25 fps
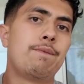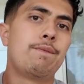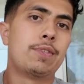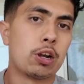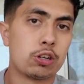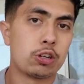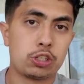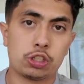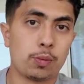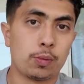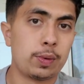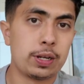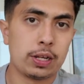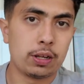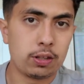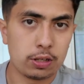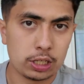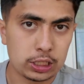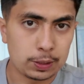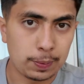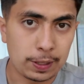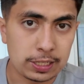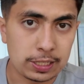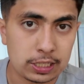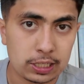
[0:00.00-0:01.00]
There are so many
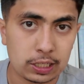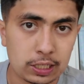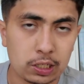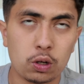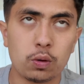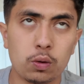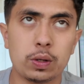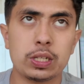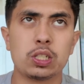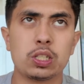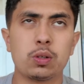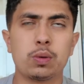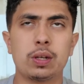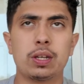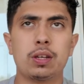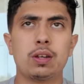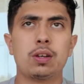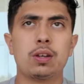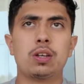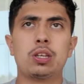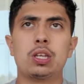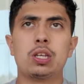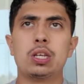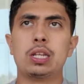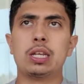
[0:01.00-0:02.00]
other expenses that go into it.
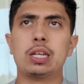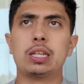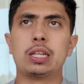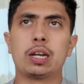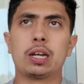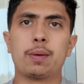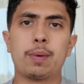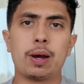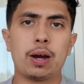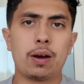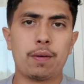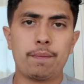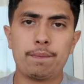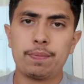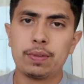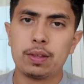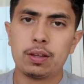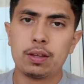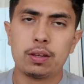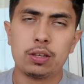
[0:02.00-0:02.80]
You need to think about,